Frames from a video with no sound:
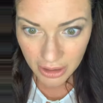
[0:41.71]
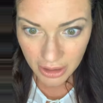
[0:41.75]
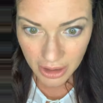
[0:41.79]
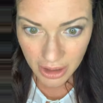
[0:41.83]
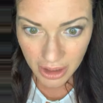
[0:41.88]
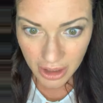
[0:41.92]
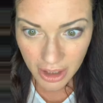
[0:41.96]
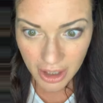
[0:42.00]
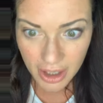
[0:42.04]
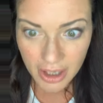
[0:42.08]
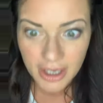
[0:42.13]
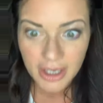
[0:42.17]

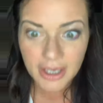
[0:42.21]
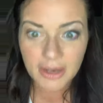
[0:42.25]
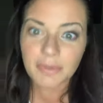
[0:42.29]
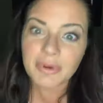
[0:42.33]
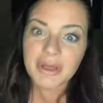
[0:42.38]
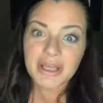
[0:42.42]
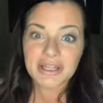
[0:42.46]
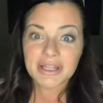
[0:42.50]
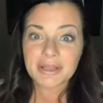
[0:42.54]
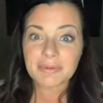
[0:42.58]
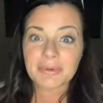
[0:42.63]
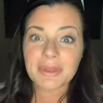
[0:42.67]
Hi,
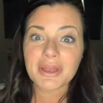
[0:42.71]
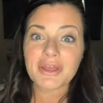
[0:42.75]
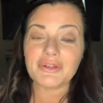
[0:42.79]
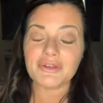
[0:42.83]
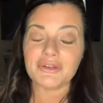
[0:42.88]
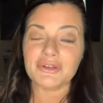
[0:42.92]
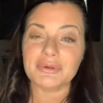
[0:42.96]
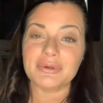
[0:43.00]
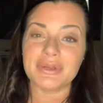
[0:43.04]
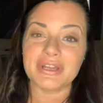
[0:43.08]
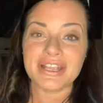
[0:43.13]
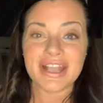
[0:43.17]
what lip color are
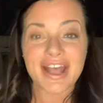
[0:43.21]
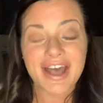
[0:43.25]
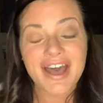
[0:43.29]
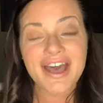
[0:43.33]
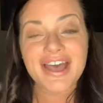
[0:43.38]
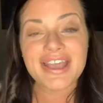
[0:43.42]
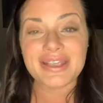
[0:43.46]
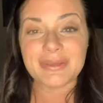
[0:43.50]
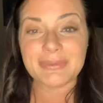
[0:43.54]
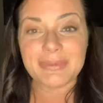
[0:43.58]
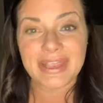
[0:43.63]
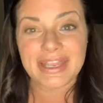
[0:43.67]
you wearing?
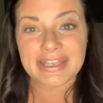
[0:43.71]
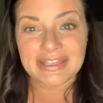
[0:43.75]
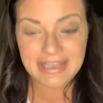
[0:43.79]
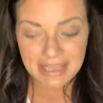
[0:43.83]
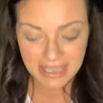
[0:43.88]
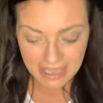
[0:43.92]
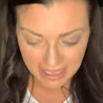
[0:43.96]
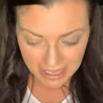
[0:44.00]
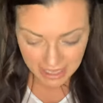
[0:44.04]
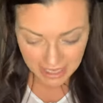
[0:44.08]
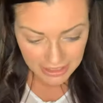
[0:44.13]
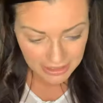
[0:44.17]
Hi, Amanda.
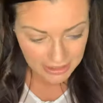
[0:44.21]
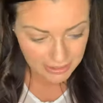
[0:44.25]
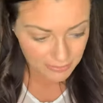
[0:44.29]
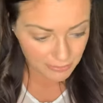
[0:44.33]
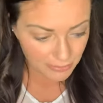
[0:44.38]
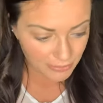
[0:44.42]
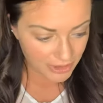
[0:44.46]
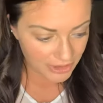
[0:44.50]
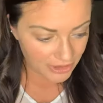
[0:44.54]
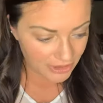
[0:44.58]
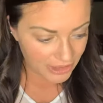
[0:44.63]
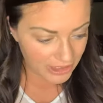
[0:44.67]
I am
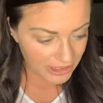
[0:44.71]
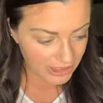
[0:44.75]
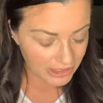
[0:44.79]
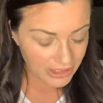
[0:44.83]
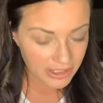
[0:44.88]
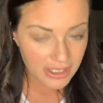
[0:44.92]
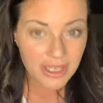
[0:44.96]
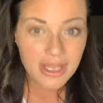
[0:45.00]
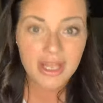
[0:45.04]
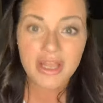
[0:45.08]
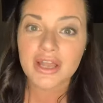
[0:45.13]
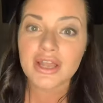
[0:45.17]
wearing
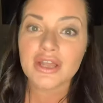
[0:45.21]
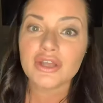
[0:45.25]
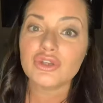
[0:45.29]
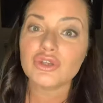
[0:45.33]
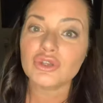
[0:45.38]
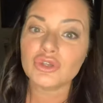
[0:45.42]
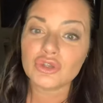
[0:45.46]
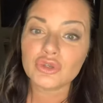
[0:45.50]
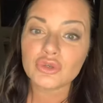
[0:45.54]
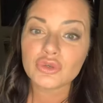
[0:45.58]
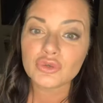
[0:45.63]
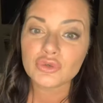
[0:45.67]

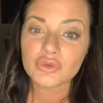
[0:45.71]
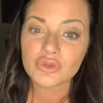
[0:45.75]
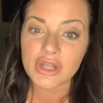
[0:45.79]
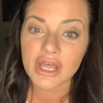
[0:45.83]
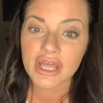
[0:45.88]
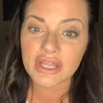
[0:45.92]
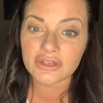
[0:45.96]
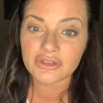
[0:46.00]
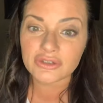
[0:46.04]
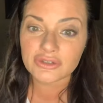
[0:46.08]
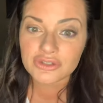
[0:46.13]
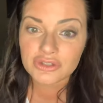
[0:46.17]
Nude
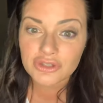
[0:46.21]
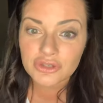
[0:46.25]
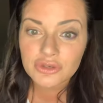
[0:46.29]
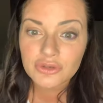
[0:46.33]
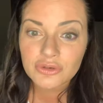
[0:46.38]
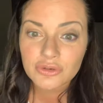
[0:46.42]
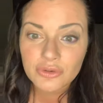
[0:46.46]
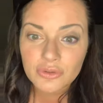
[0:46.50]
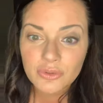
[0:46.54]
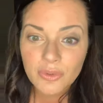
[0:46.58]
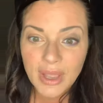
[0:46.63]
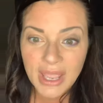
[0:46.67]
Liner
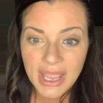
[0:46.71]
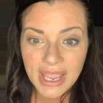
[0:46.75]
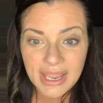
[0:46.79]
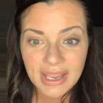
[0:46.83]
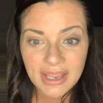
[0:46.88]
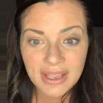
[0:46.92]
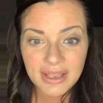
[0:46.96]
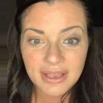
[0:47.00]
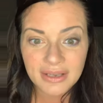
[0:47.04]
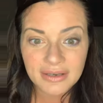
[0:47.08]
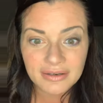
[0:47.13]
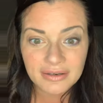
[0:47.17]
2
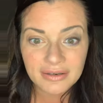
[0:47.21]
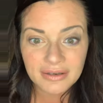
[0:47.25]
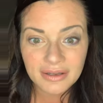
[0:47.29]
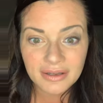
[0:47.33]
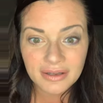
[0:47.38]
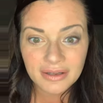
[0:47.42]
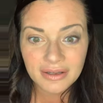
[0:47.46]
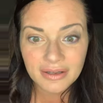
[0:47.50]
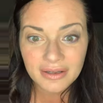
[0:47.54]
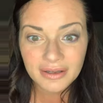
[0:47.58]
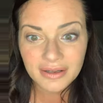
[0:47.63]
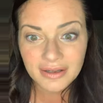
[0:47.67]
and
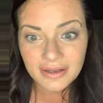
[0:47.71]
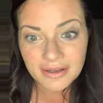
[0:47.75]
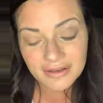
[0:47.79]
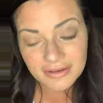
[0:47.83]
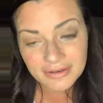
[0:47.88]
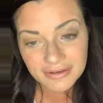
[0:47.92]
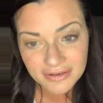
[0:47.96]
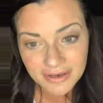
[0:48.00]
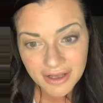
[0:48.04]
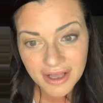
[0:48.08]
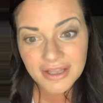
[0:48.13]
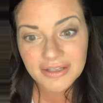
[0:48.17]

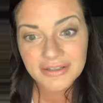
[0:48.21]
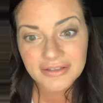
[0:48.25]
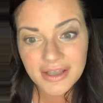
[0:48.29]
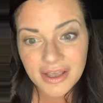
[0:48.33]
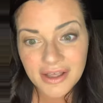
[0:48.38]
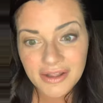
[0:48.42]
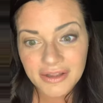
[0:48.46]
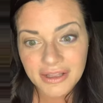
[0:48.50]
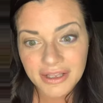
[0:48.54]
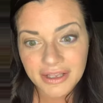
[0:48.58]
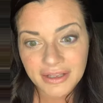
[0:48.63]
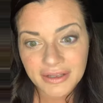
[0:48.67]
Not
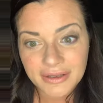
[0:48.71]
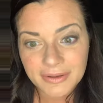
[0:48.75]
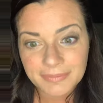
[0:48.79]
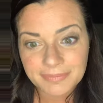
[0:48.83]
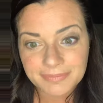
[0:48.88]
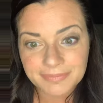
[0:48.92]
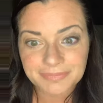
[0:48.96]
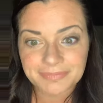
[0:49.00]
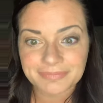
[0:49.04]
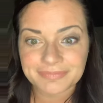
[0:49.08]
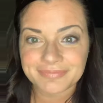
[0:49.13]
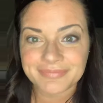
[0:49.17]
Telling.
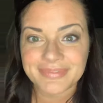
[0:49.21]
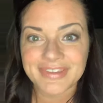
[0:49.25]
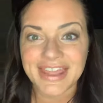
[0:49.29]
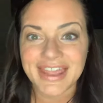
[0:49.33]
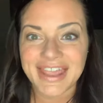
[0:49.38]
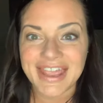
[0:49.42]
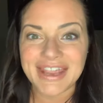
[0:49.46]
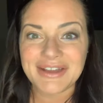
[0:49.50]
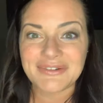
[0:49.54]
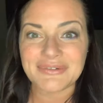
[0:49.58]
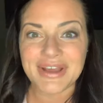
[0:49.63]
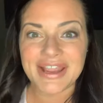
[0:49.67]

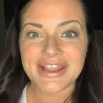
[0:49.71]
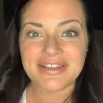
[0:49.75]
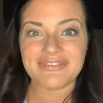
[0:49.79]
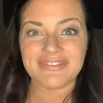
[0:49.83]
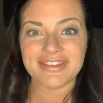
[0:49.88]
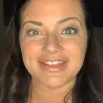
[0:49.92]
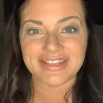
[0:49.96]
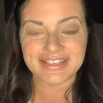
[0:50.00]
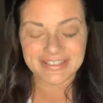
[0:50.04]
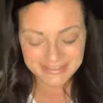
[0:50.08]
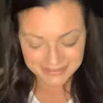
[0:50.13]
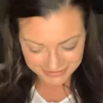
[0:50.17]
Hey,
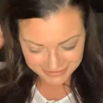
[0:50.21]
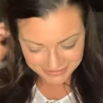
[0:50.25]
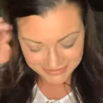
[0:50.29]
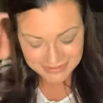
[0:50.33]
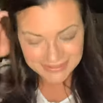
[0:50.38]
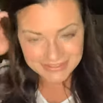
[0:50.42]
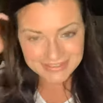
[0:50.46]
Raven.